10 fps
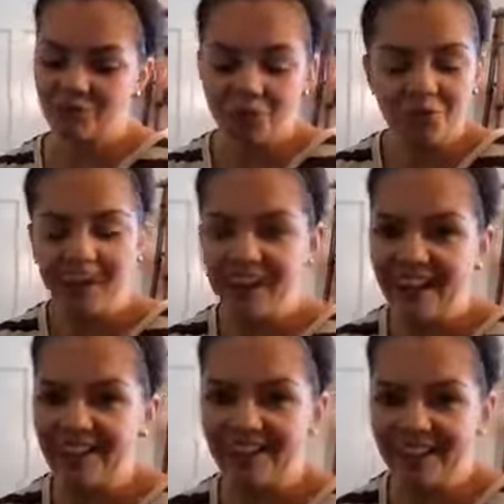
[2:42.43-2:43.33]
What do you
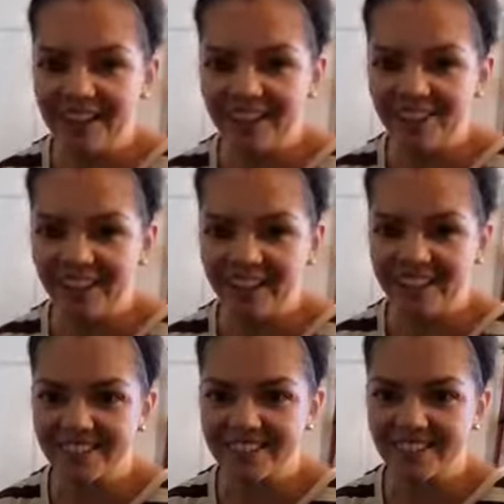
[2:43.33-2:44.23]
got going on over
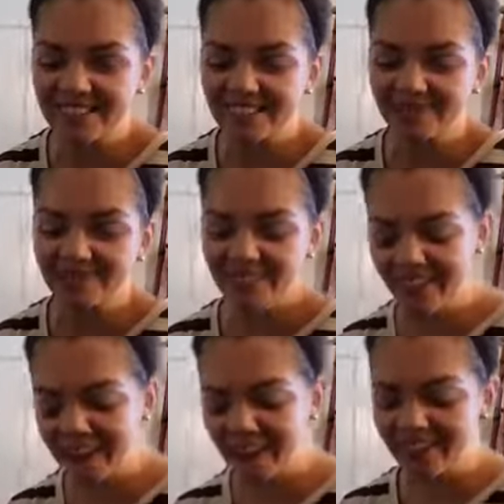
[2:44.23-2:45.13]
there? So
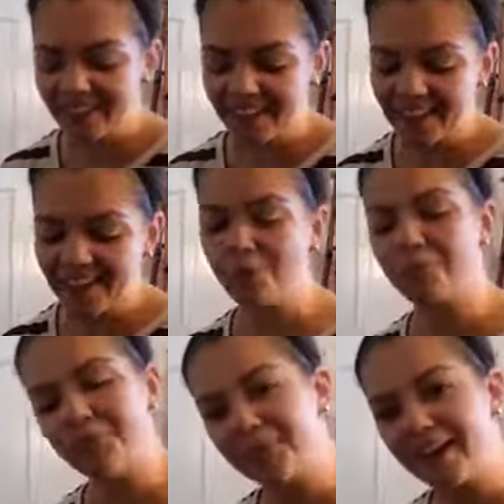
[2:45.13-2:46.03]
yeah, I
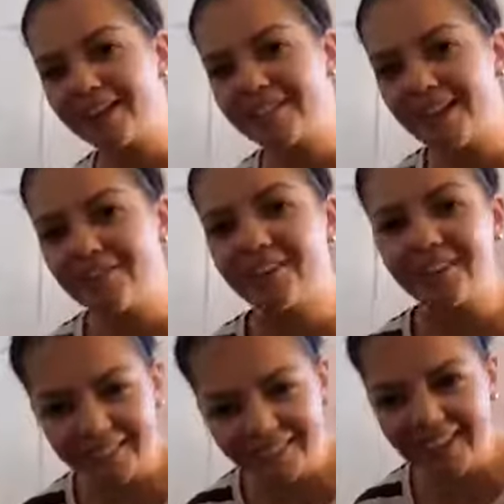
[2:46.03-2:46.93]
hope you guys have
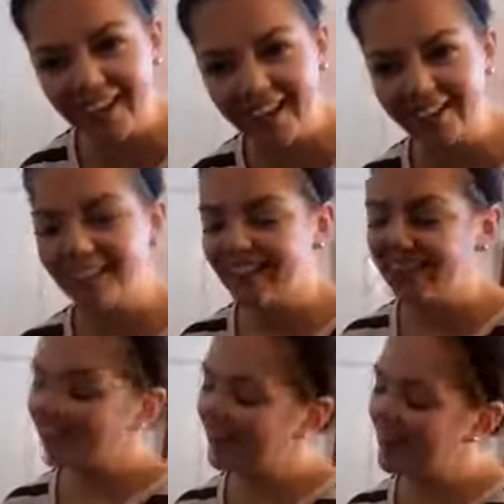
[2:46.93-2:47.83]
a good day.
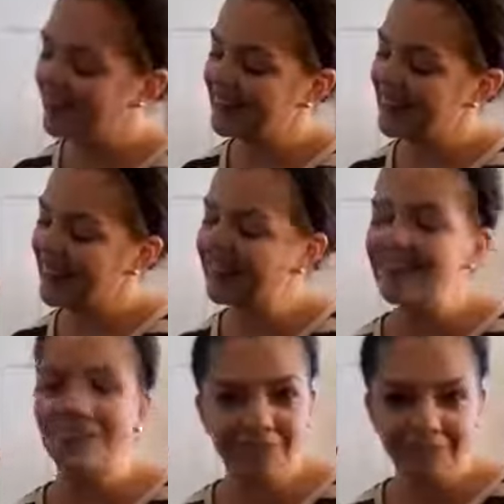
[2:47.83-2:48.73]
And
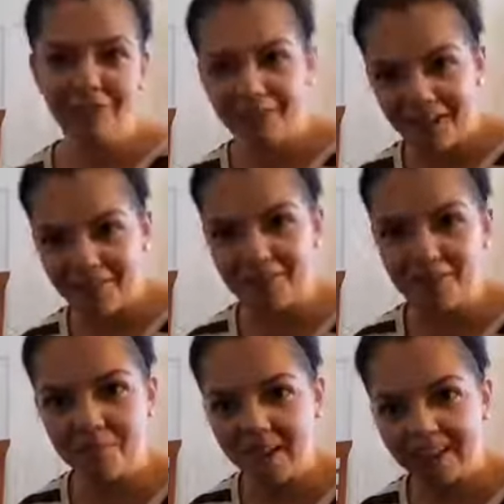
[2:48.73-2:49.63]
even if you're
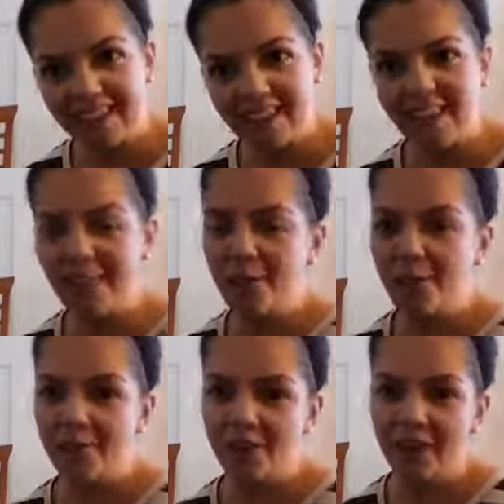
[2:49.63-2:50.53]
having a bad day, I
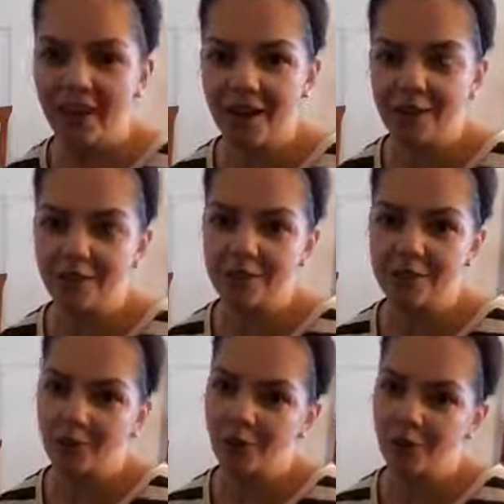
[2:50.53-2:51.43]
hope you are able
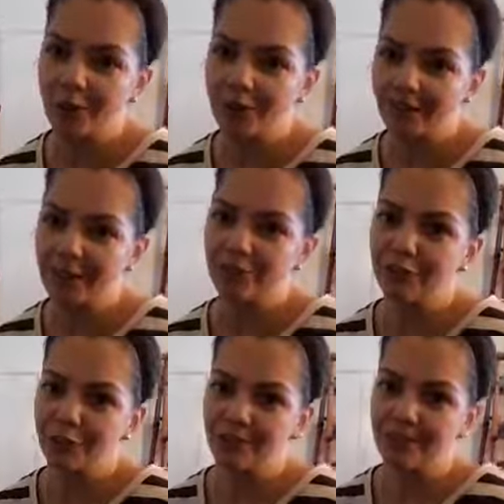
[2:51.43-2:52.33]
to find a
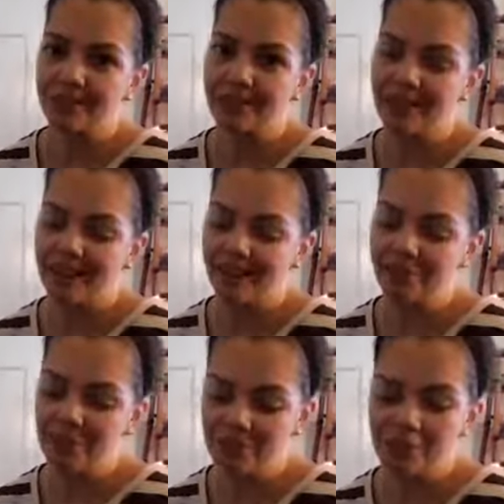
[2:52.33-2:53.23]
few things
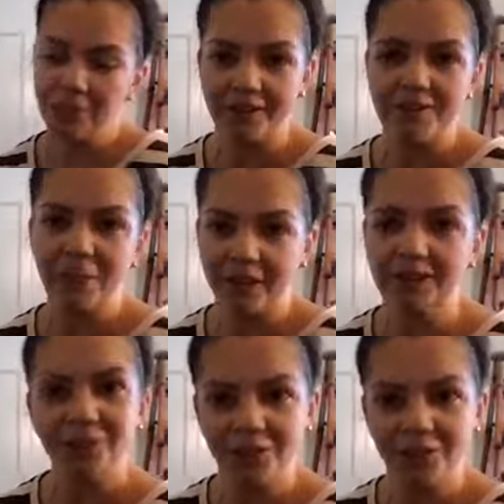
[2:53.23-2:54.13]
that maybe bring a
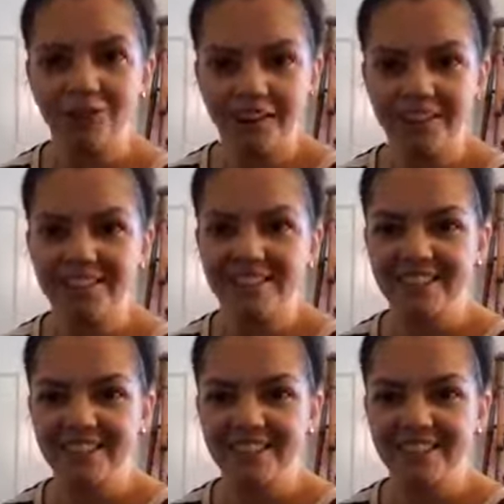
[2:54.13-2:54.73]
smile to your face.